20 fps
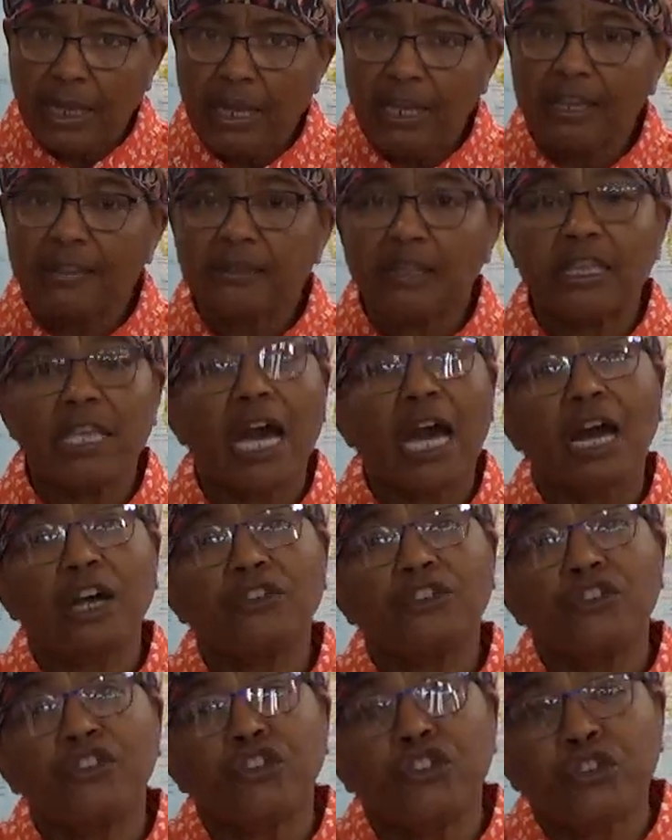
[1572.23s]
It's
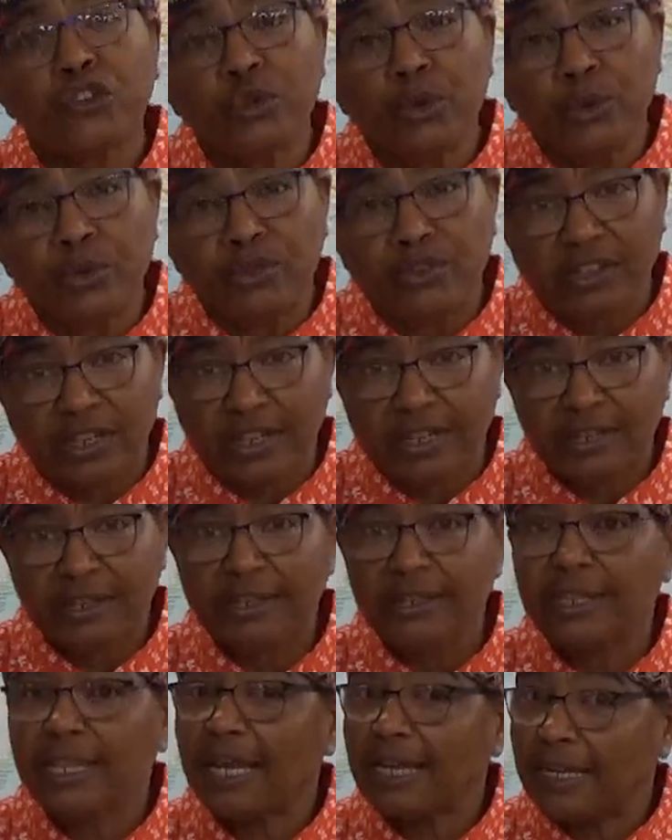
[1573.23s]
Yah's choosing
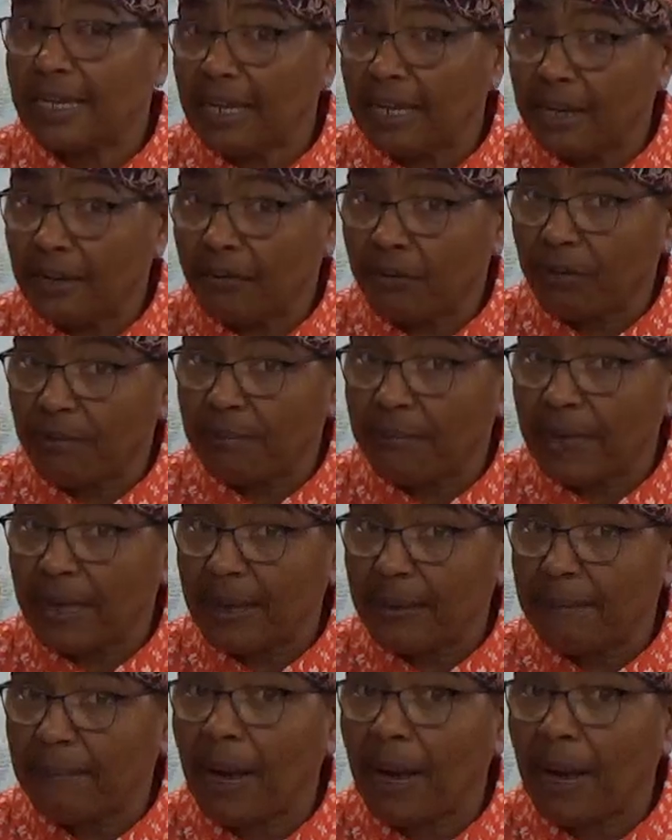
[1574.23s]
that delivered me.